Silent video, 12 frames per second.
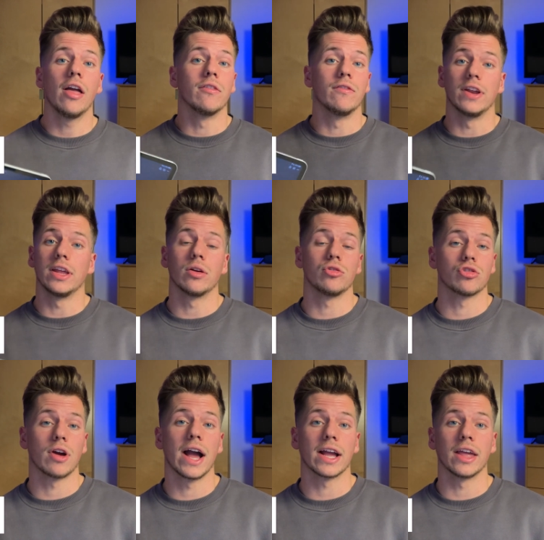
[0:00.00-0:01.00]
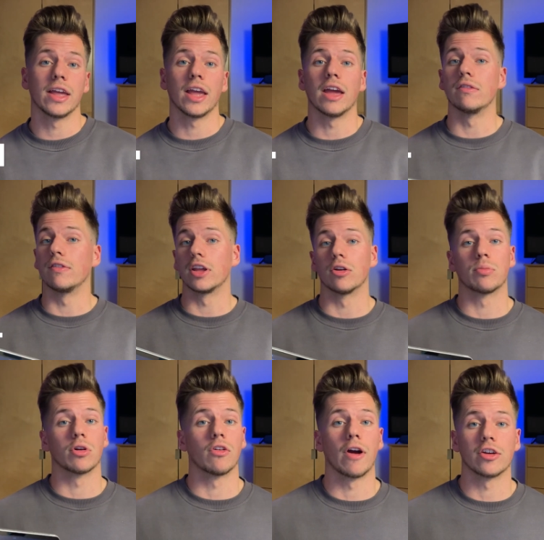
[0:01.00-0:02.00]
video tracking, and video
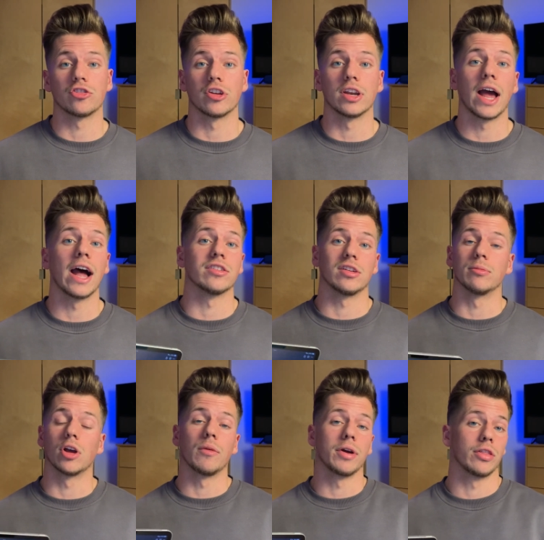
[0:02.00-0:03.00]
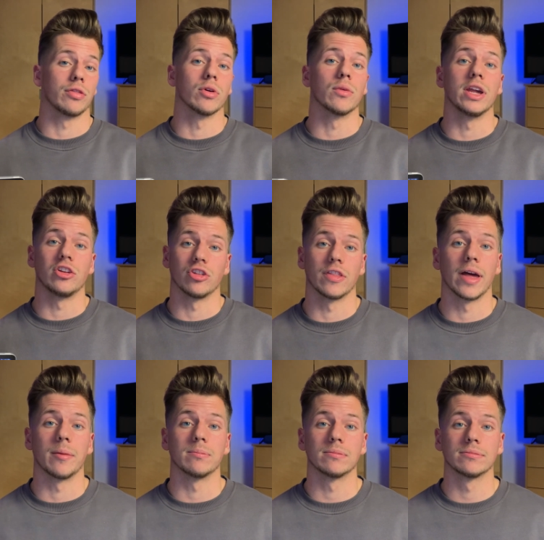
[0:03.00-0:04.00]
progression as I'm going through each of them.